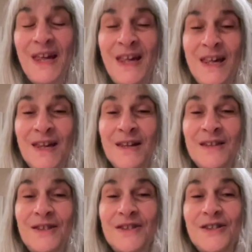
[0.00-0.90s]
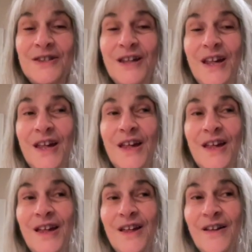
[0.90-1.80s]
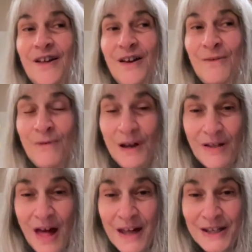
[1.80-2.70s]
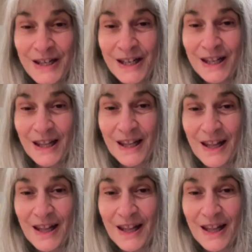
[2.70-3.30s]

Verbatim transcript: is realizing